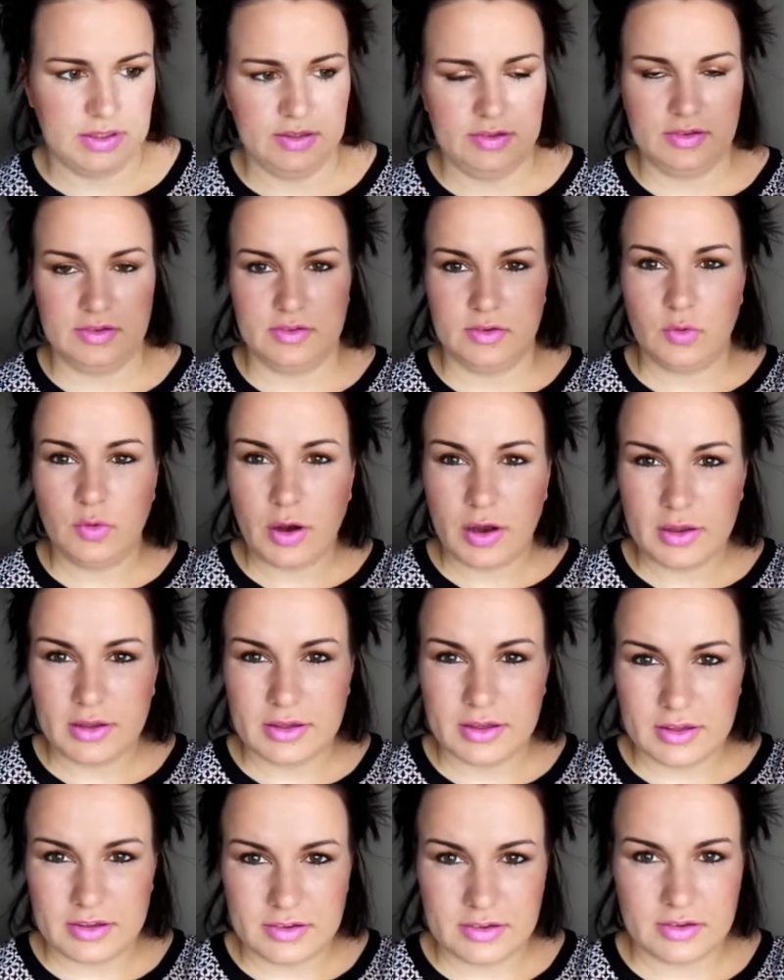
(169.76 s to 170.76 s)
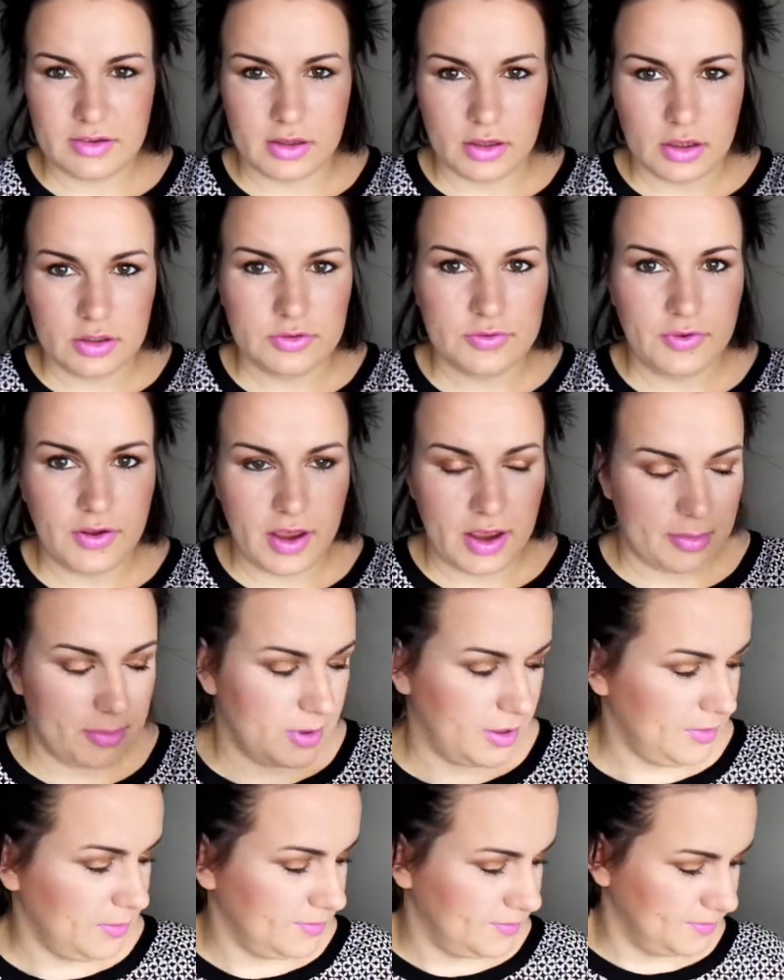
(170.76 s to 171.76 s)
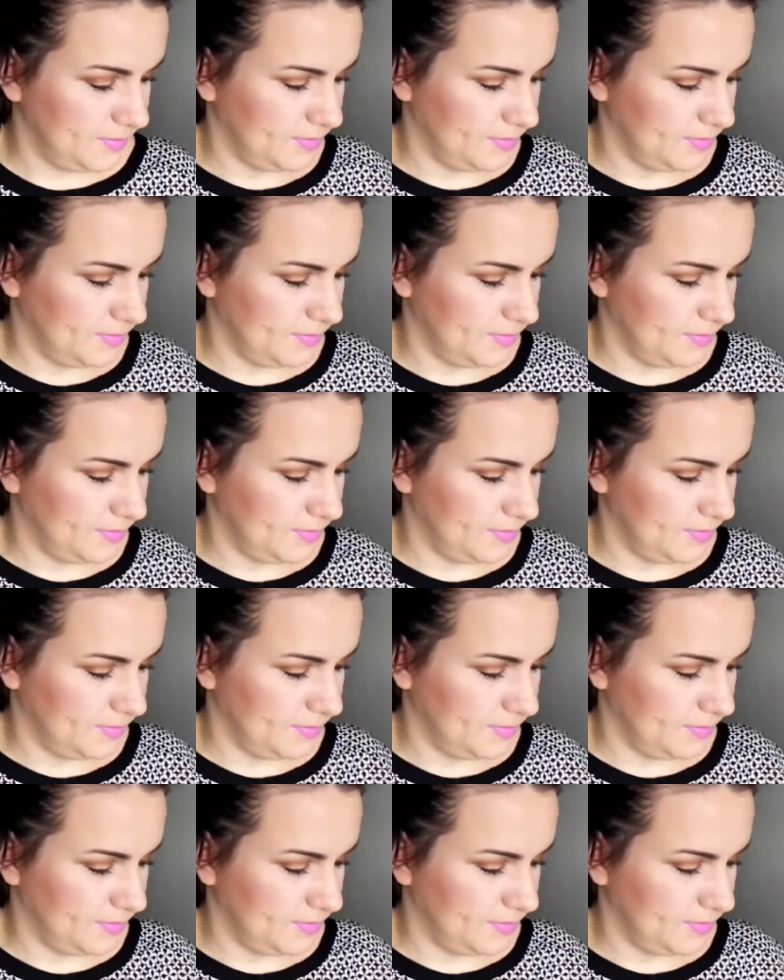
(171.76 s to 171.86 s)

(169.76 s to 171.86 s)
this is a lot firmer.